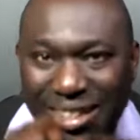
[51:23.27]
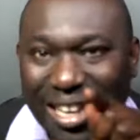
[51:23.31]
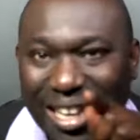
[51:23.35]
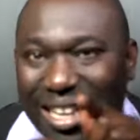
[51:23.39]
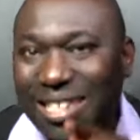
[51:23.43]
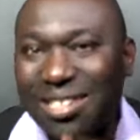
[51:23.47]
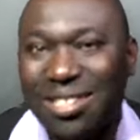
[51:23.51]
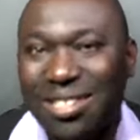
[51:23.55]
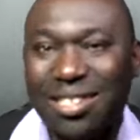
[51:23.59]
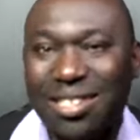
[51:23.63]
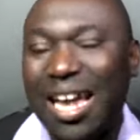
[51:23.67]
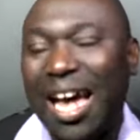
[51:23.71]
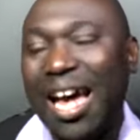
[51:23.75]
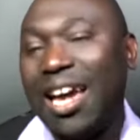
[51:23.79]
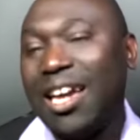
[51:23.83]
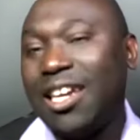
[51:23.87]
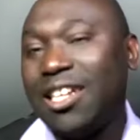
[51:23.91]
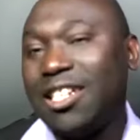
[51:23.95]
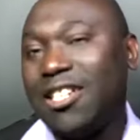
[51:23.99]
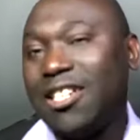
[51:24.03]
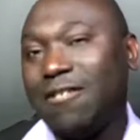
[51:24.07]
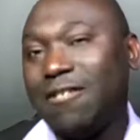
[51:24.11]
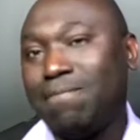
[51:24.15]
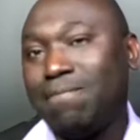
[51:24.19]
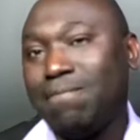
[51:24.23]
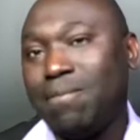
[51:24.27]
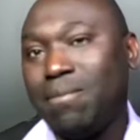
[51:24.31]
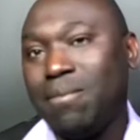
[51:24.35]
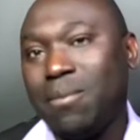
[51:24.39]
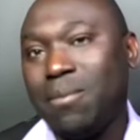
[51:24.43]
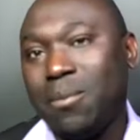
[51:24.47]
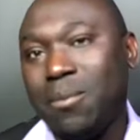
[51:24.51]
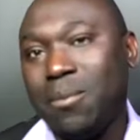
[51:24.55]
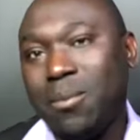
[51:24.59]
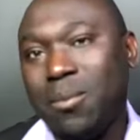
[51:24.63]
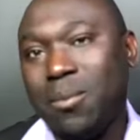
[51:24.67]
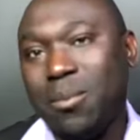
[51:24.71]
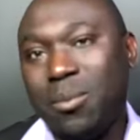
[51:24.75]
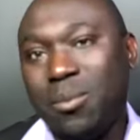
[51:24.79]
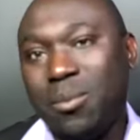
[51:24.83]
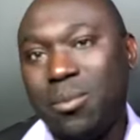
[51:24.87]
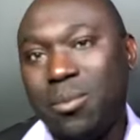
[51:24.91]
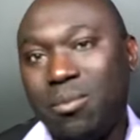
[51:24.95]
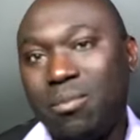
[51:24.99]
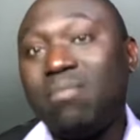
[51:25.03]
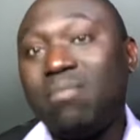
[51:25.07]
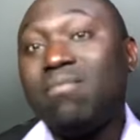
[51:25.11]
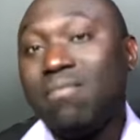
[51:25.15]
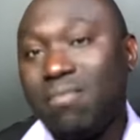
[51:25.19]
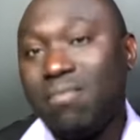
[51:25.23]
inside.
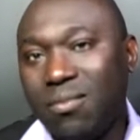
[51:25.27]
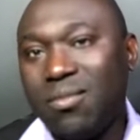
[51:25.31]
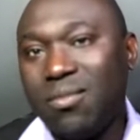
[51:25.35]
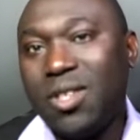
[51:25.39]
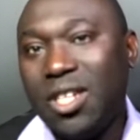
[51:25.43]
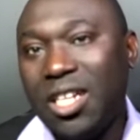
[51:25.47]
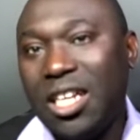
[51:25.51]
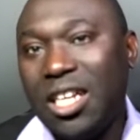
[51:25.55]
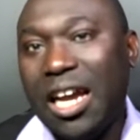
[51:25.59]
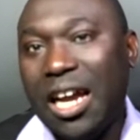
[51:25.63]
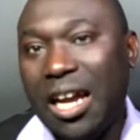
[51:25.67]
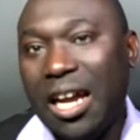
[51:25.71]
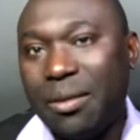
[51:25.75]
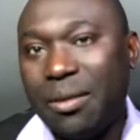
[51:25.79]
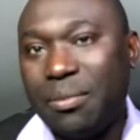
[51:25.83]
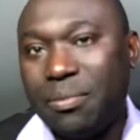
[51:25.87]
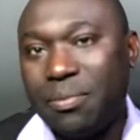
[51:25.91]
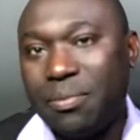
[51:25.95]
Yeah.